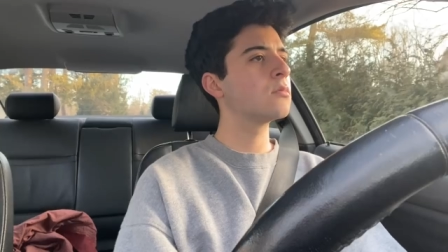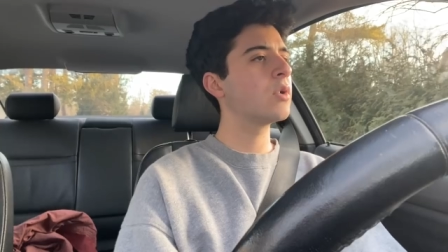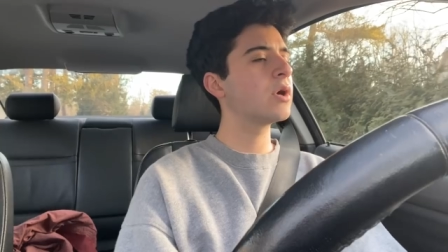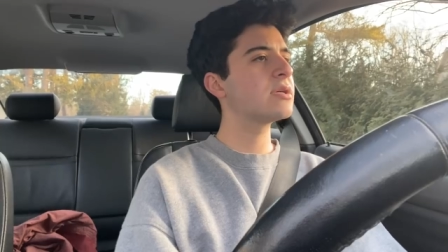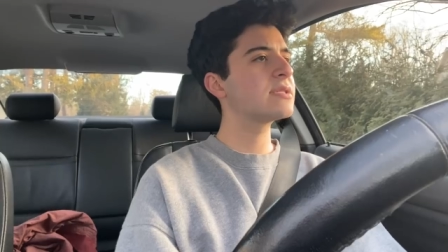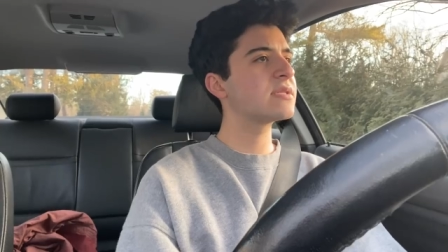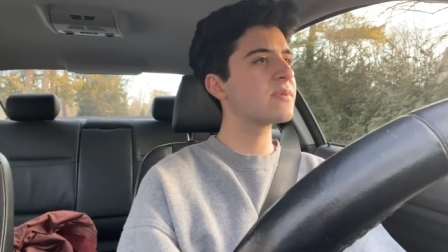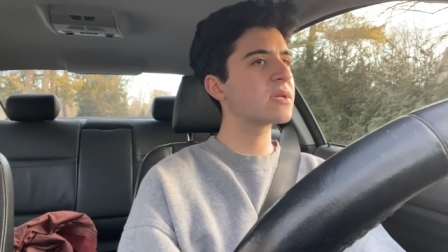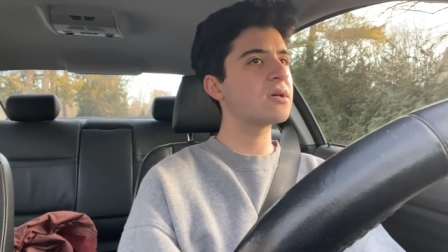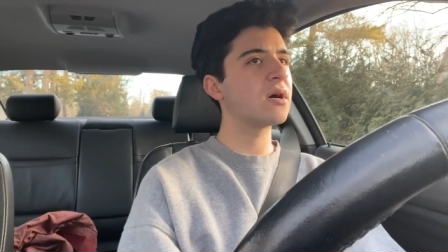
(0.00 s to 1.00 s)
Where is this
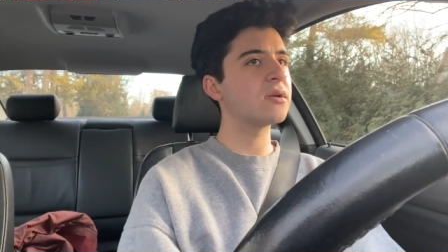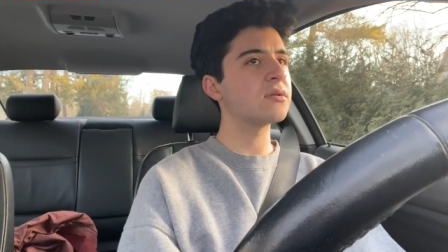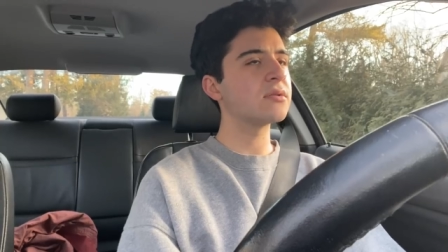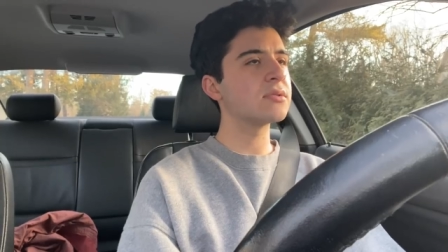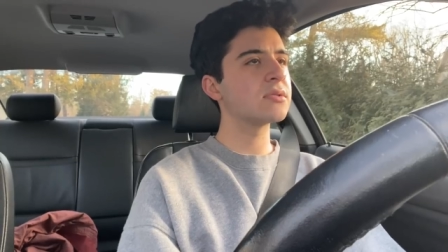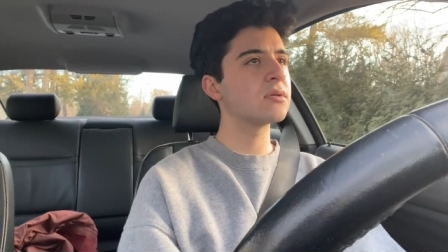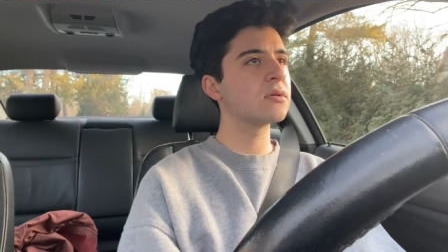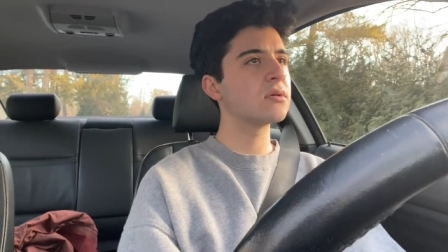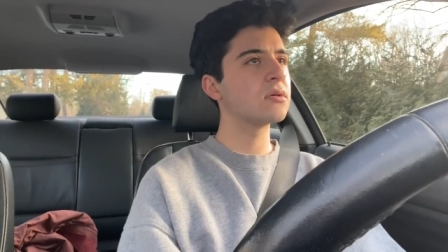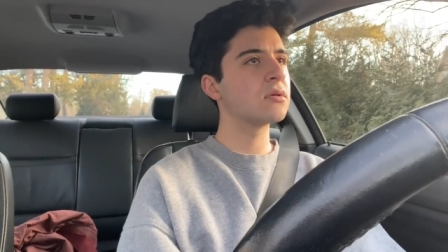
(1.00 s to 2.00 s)
McDonald's?
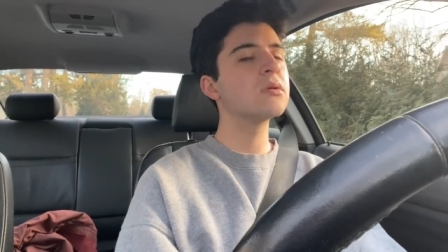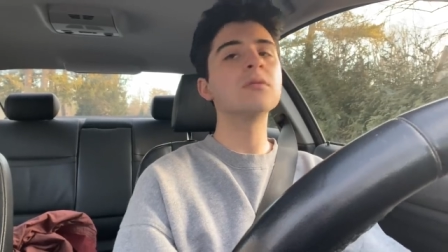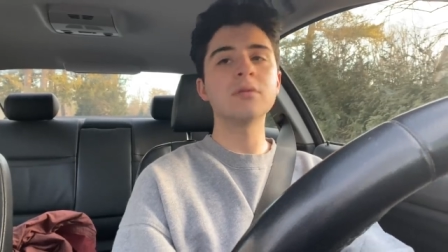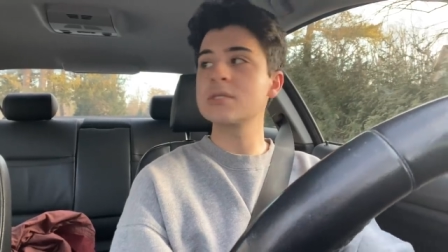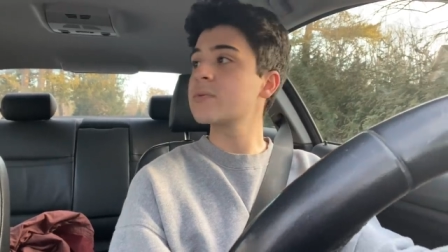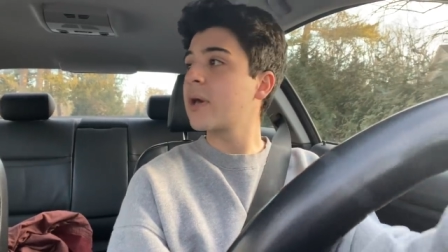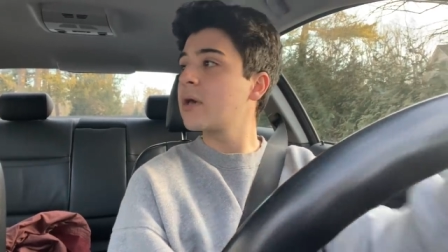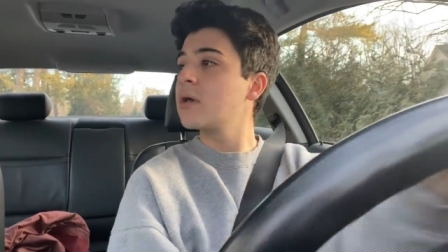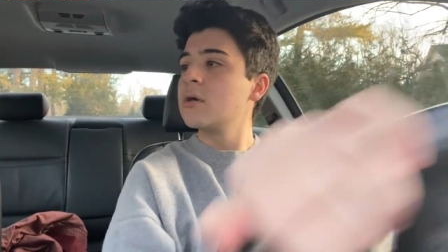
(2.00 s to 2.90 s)
This way.